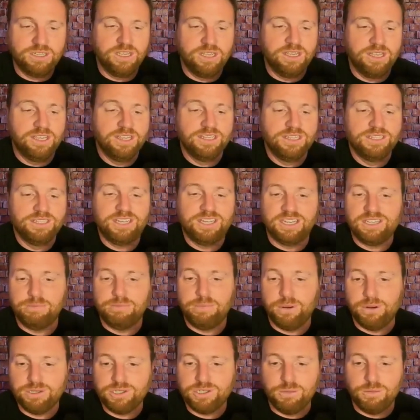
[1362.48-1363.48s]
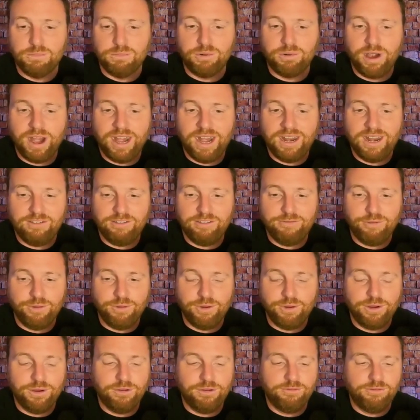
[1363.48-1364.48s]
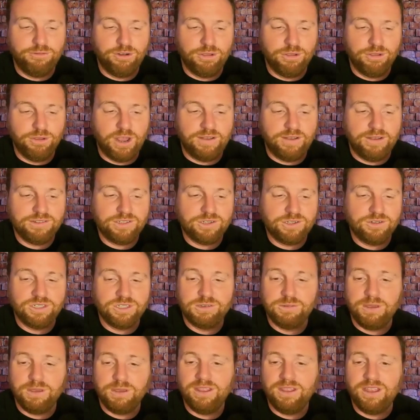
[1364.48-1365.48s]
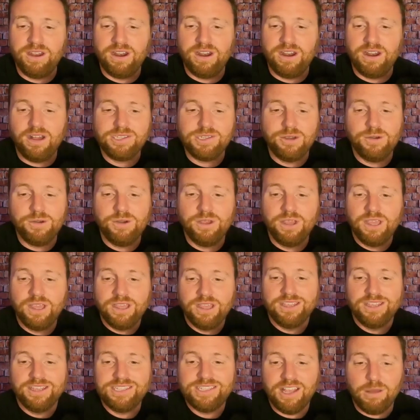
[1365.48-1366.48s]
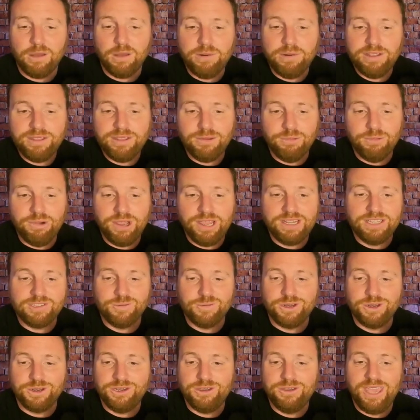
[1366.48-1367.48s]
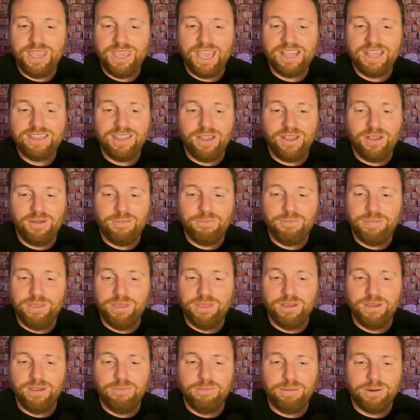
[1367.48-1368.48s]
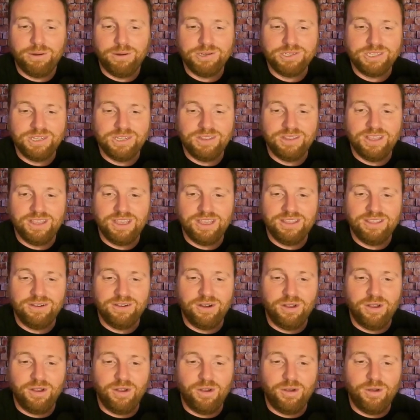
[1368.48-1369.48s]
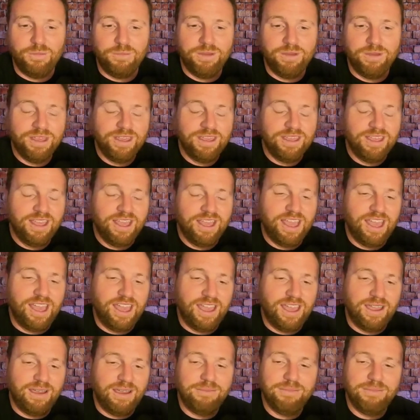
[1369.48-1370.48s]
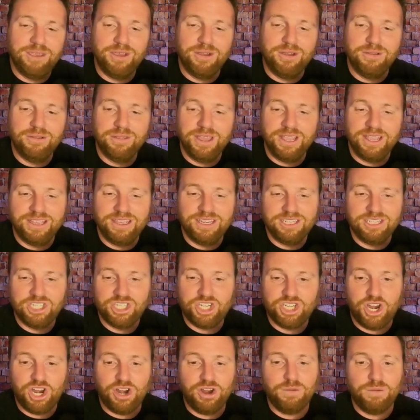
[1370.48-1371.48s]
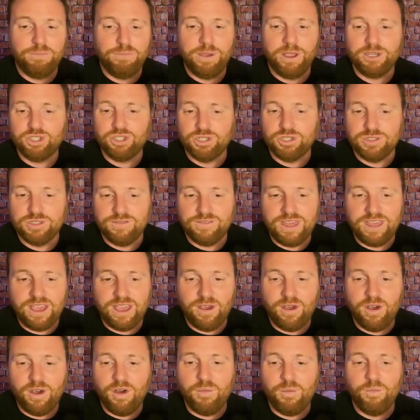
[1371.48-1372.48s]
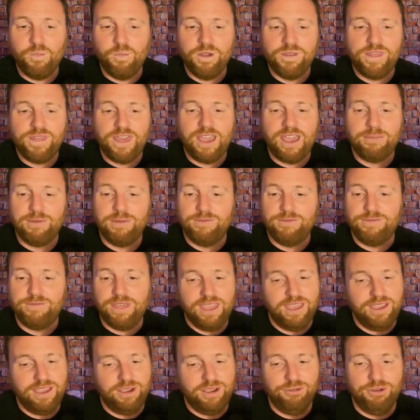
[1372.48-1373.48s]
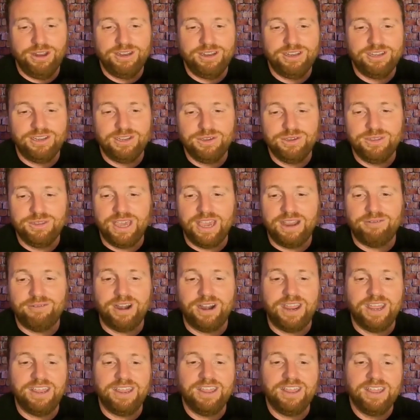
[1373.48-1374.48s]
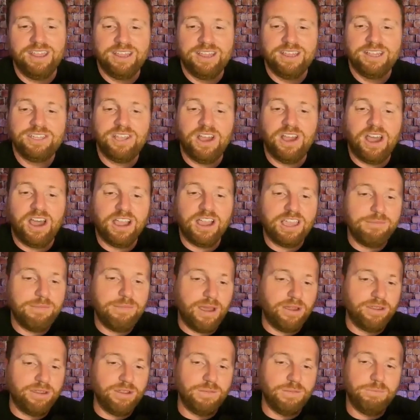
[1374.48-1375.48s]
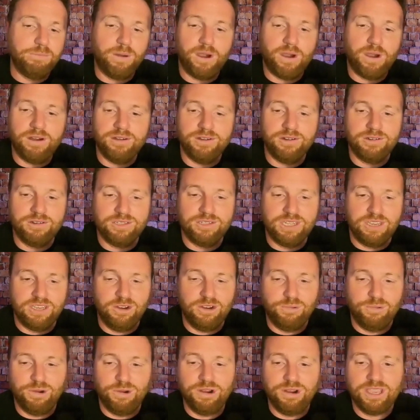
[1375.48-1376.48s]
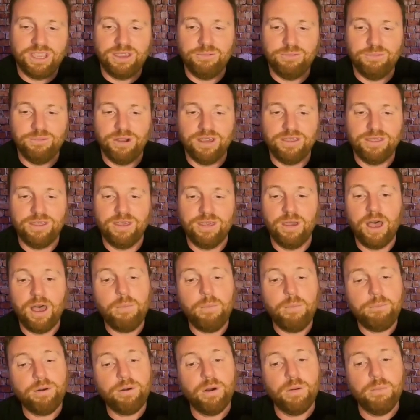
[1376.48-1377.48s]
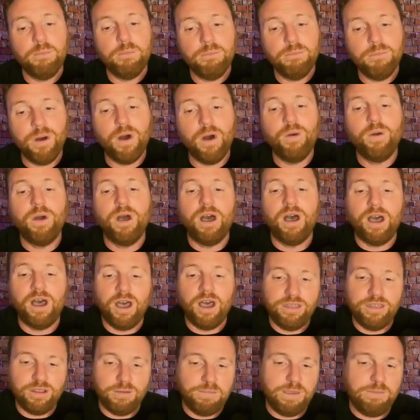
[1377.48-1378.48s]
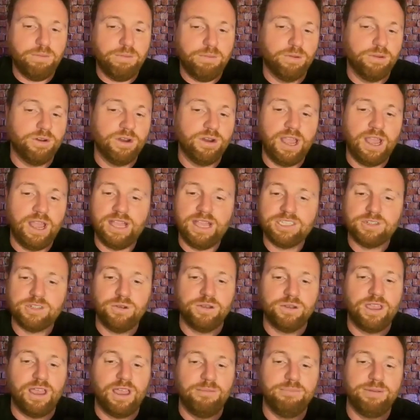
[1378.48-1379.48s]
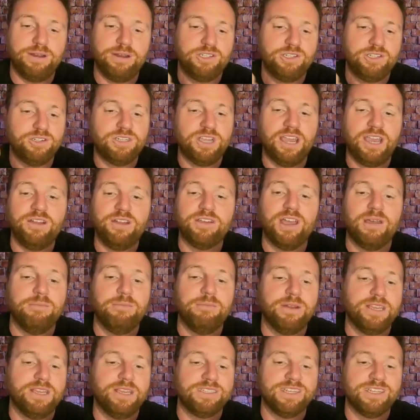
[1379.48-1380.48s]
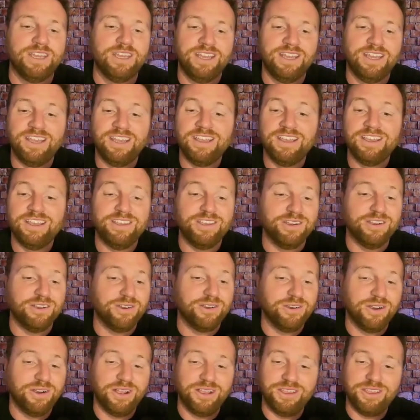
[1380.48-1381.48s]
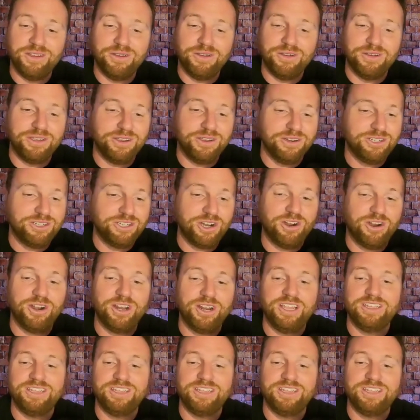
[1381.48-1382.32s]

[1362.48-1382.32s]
stick to personal branding for your loan officers, and then also celebrate the wins when you get the person in their home. Share pictures of that home with them if they agree to do that, right? Talk about your partners that you're working with. Help promote other people, your escrow companies, your title companies, your attorneys,